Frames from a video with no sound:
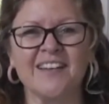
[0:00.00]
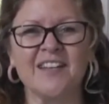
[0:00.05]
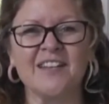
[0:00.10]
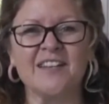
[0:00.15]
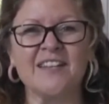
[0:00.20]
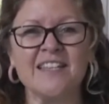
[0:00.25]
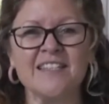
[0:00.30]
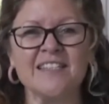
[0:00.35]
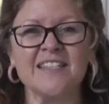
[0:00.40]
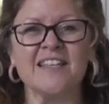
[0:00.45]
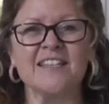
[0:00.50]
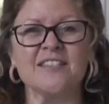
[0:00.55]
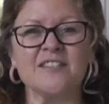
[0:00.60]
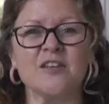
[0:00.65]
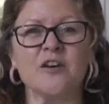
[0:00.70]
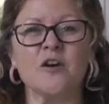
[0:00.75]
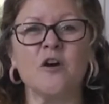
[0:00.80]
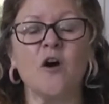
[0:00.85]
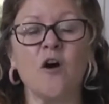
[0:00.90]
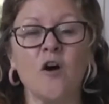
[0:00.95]
This is
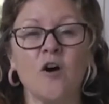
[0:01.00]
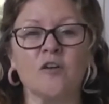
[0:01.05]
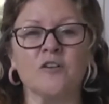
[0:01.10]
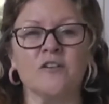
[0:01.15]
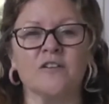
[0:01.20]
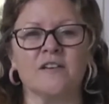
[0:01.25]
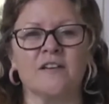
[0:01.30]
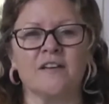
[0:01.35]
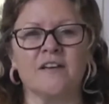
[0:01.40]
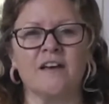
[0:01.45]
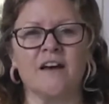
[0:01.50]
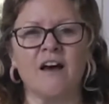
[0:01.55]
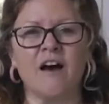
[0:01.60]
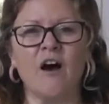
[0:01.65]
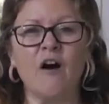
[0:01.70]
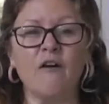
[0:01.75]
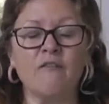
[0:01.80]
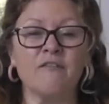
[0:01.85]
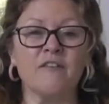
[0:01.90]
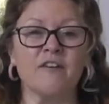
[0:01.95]
the God
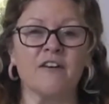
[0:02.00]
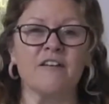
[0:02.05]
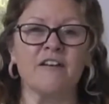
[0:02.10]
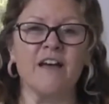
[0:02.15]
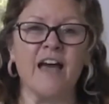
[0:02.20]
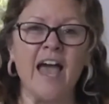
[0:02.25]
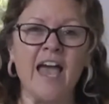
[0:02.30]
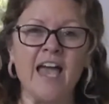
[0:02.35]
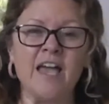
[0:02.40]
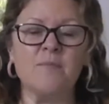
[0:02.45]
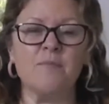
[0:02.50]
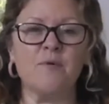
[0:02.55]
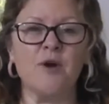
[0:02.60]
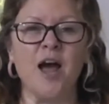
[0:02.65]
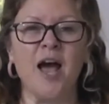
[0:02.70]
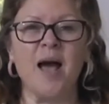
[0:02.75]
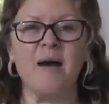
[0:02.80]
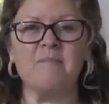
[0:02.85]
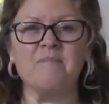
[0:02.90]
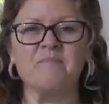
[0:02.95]
of
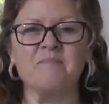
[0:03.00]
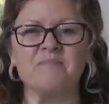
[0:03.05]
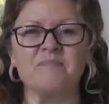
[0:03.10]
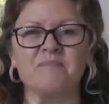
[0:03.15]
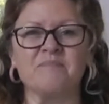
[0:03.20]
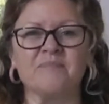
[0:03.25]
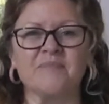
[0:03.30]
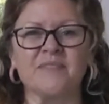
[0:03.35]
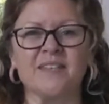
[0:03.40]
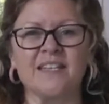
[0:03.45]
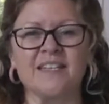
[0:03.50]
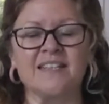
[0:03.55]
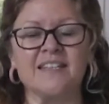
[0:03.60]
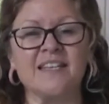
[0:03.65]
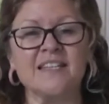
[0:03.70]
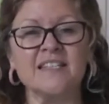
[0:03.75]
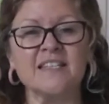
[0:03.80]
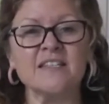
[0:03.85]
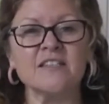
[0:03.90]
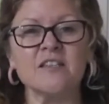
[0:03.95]
Abraham.
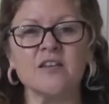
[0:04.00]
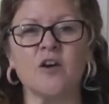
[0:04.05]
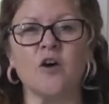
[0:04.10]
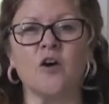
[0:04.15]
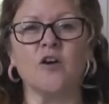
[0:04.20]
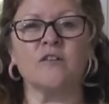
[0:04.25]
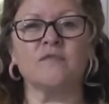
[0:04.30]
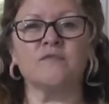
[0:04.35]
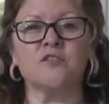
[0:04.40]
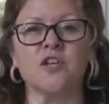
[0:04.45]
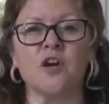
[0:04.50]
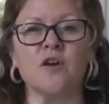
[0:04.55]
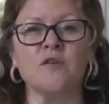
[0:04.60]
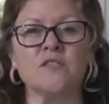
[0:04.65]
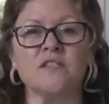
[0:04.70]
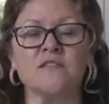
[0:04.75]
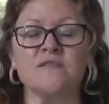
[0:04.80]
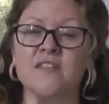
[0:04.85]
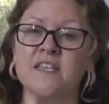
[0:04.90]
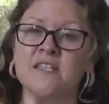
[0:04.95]
This is the God of
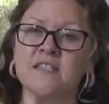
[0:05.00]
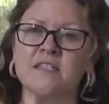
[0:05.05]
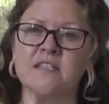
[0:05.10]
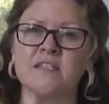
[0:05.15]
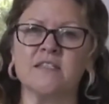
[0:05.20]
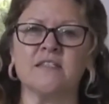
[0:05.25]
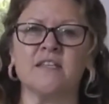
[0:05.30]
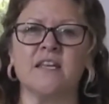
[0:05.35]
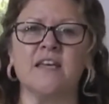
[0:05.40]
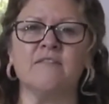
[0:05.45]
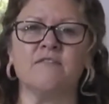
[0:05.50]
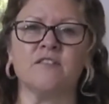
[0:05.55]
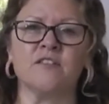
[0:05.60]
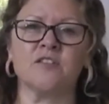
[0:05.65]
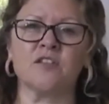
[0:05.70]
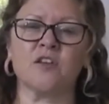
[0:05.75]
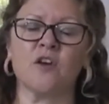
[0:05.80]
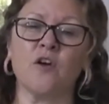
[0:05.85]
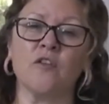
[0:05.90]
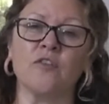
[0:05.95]
Joseph. This is
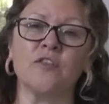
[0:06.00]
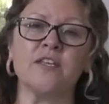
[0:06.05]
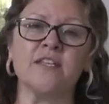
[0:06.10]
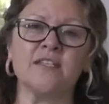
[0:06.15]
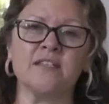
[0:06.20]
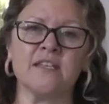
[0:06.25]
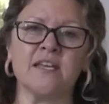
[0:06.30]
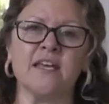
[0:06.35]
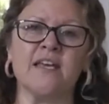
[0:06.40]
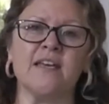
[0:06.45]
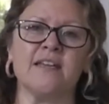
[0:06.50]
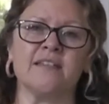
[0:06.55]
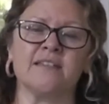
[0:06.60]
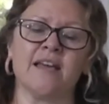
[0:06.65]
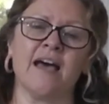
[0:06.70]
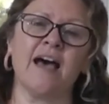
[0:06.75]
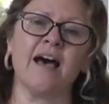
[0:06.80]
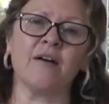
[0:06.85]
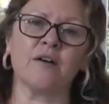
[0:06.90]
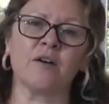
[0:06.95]
Stephen's God. This is
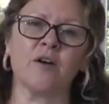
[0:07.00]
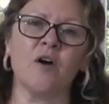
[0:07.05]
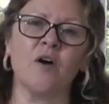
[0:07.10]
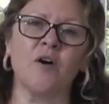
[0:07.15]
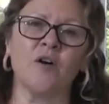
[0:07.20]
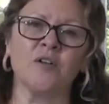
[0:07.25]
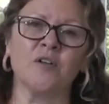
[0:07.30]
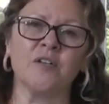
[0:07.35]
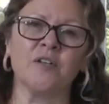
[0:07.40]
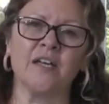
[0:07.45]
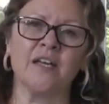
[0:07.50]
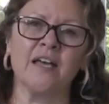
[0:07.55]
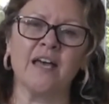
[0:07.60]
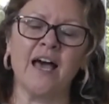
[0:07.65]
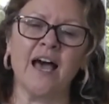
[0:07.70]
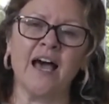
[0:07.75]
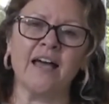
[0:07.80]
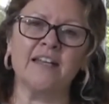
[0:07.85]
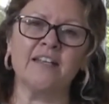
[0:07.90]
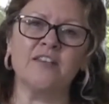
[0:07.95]
our God.
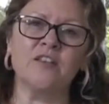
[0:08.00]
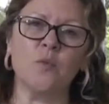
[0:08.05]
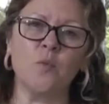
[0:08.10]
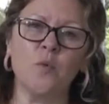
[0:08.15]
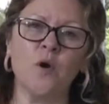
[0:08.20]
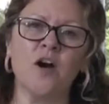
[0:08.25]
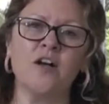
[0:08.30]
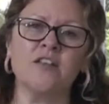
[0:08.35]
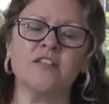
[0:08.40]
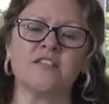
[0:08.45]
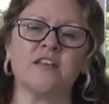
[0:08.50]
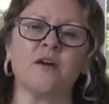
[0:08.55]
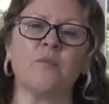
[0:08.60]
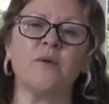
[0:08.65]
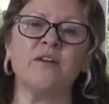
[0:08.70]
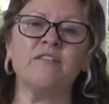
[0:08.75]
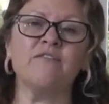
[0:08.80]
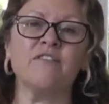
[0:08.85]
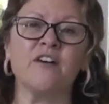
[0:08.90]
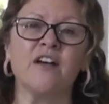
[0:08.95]
And in the words that
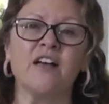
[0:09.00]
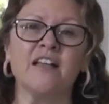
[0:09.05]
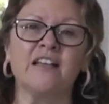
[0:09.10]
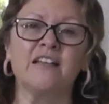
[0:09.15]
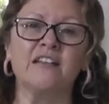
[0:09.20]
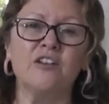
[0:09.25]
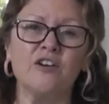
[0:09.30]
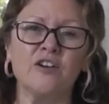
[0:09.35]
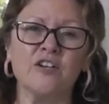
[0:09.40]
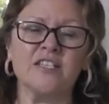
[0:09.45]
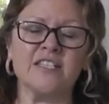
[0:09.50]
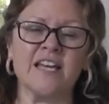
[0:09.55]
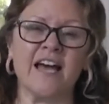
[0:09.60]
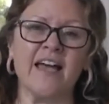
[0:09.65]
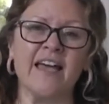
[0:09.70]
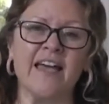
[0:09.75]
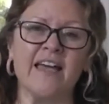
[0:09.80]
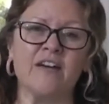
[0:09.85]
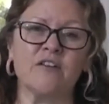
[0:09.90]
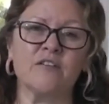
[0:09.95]
we've looked
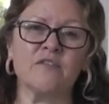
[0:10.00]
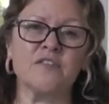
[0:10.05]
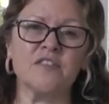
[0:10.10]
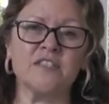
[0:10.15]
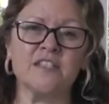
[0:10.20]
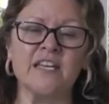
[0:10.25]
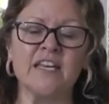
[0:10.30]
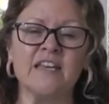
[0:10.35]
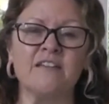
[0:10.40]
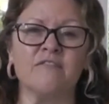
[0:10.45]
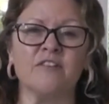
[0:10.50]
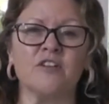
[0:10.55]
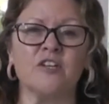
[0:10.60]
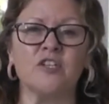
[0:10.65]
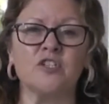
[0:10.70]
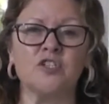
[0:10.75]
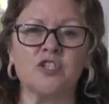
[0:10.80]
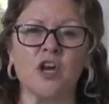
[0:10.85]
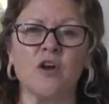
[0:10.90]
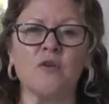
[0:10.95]
at here of Stephen
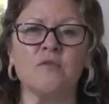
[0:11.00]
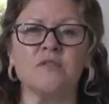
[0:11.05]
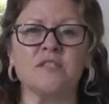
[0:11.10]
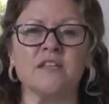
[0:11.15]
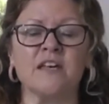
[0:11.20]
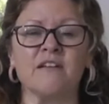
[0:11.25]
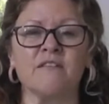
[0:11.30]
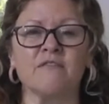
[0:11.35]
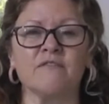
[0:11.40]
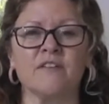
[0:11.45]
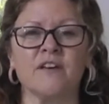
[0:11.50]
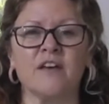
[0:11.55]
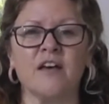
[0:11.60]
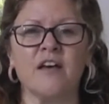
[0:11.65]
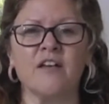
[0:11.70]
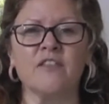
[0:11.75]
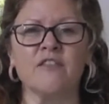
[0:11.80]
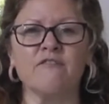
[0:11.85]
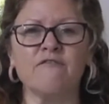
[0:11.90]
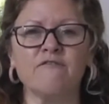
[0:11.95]
and Joseph,
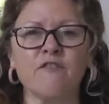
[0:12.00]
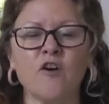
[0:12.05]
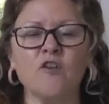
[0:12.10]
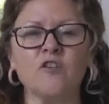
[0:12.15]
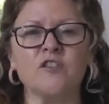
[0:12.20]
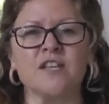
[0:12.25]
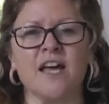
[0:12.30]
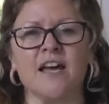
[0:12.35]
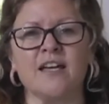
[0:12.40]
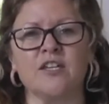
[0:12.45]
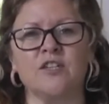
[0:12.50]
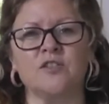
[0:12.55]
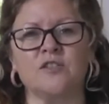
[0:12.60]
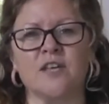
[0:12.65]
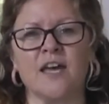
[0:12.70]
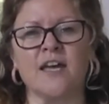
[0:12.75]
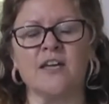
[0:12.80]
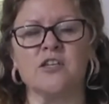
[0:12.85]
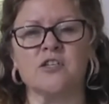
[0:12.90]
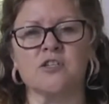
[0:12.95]
the false
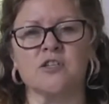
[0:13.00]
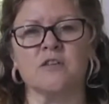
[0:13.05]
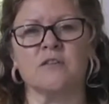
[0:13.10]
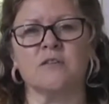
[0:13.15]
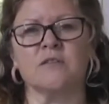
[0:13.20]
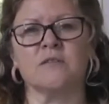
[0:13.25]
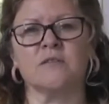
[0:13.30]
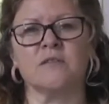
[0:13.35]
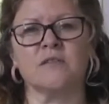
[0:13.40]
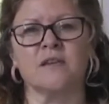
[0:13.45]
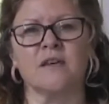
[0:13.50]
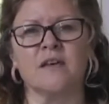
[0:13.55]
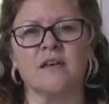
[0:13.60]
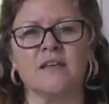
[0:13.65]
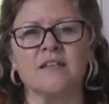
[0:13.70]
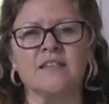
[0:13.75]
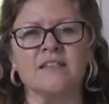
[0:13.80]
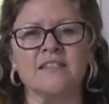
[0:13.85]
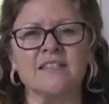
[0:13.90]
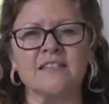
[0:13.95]
accusations,
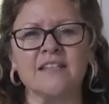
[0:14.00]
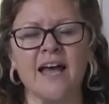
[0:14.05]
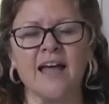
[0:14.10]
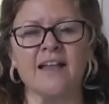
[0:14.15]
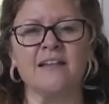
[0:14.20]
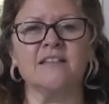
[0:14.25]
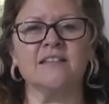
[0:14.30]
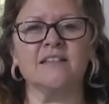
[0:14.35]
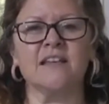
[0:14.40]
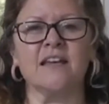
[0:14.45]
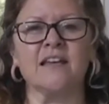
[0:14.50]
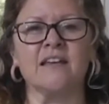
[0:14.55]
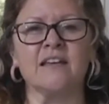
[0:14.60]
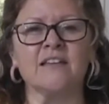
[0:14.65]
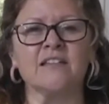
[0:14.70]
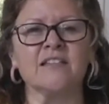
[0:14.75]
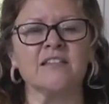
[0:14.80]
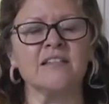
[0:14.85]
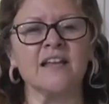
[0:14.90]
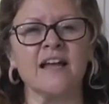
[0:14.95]

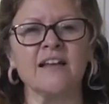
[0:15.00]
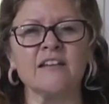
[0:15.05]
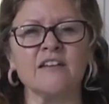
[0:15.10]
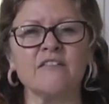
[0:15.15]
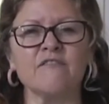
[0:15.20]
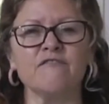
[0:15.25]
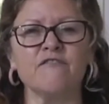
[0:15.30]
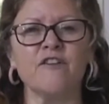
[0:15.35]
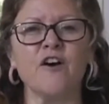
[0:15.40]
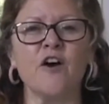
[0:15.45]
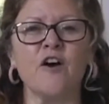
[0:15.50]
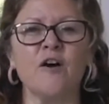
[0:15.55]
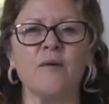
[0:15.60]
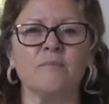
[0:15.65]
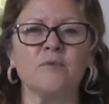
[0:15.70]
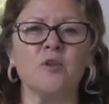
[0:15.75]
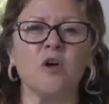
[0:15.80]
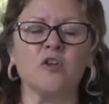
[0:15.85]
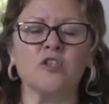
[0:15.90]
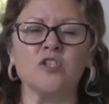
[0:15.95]
standing
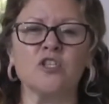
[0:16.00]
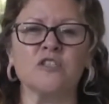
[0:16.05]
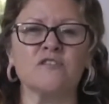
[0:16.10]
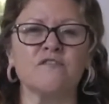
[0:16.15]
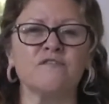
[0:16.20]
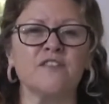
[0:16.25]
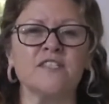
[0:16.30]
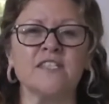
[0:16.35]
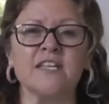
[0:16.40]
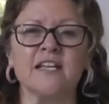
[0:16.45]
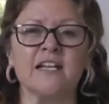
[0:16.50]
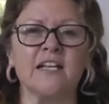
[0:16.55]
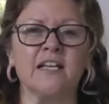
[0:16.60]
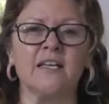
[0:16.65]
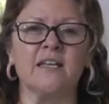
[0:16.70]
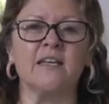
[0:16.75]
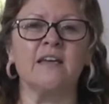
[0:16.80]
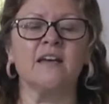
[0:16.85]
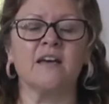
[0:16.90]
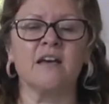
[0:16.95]
firm, not just
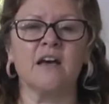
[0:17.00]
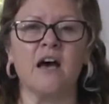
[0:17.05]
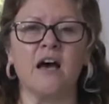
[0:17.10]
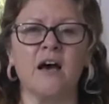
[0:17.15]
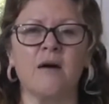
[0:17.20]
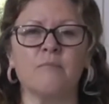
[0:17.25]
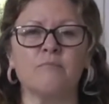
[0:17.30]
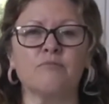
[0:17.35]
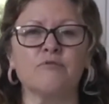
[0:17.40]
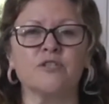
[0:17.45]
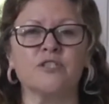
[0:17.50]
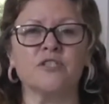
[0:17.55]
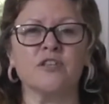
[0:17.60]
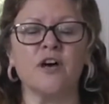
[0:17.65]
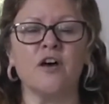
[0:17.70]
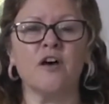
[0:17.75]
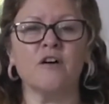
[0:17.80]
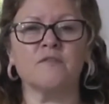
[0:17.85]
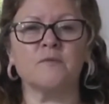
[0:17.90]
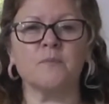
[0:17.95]
physically
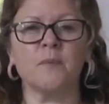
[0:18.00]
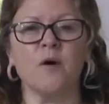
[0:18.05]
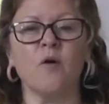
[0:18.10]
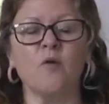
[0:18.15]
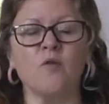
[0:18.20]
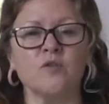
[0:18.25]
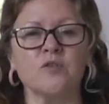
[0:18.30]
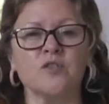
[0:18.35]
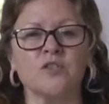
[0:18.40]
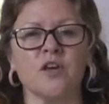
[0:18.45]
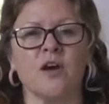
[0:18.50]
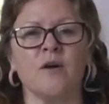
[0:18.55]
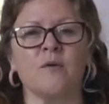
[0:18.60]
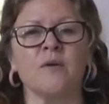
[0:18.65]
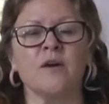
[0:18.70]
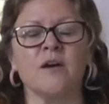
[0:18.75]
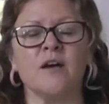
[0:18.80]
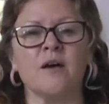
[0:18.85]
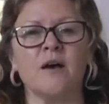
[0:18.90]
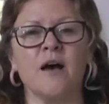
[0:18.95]
preserved, but
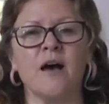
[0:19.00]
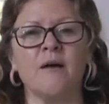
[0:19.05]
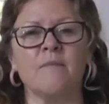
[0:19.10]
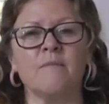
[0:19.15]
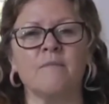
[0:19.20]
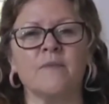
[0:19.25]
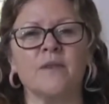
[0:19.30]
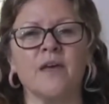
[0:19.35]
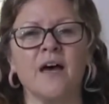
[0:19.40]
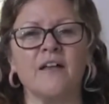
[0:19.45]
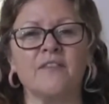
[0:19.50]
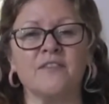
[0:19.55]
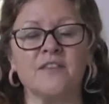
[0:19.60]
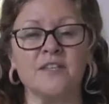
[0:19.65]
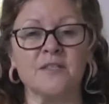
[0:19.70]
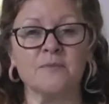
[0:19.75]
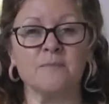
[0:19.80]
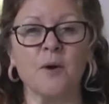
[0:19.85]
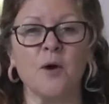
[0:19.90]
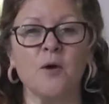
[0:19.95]
also at
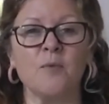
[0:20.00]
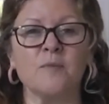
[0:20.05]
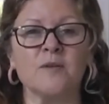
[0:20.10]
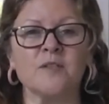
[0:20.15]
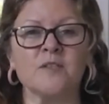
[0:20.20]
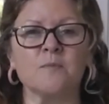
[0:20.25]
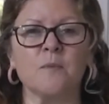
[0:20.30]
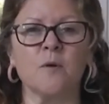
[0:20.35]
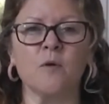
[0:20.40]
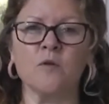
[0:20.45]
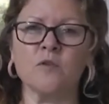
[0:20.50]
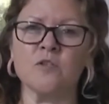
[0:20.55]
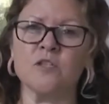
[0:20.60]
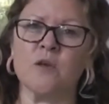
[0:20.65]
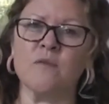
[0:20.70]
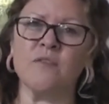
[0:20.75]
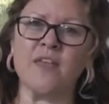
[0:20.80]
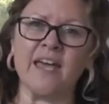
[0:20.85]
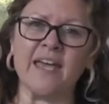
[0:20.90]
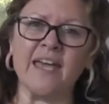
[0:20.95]
these moments, but
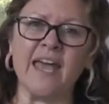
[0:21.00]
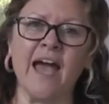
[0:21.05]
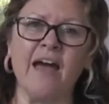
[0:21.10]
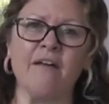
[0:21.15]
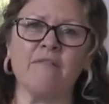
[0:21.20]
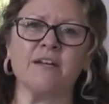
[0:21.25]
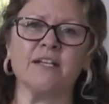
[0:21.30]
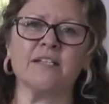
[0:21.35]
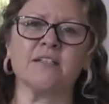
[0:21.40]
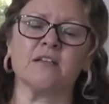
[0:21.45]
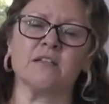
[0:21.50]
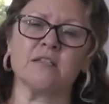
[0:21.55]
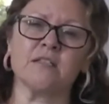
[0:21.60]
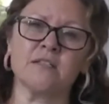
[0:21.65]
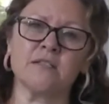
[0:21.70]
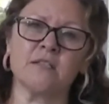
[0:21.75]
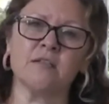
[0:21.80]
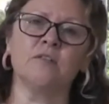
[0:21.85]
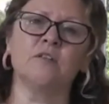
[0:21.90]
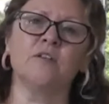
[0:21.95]
also their character
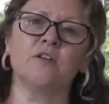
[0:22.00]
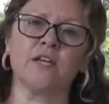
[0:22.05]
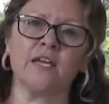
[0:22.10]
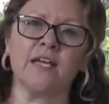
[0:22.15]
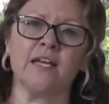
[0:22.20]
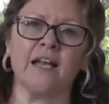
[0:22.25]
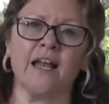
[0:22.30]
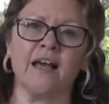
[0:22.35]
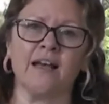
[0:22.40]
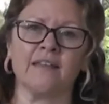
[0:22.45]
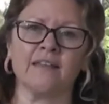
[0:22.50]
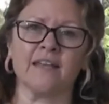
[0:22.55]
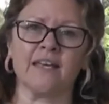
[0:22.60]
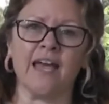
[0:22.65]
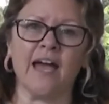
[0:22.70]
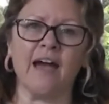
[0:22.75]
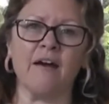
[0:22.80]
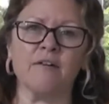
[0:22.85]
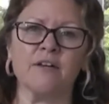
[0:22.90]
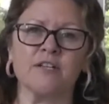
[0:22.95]
still looking like the
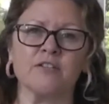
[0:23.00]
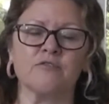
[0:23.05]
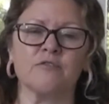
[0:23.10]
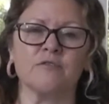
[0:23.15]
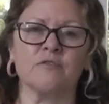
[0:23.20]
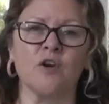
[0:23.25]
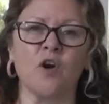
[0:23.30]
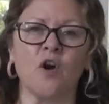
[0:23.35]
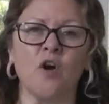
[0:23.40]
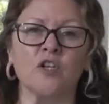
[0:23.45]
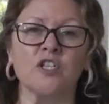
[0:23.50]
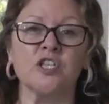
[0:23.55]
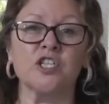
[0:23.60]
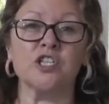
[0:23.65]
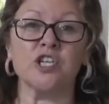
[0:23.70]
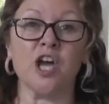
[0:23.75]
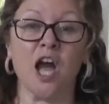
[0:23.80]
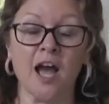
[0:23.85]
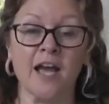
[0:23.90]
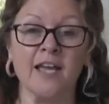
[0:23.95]
character of God
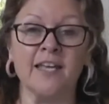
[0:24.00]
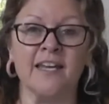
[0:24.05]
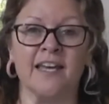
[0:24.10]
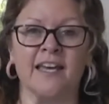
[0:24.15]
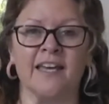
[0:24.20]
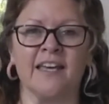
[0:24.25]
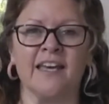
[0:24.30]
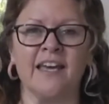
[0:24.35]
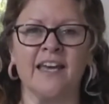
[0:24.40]
shining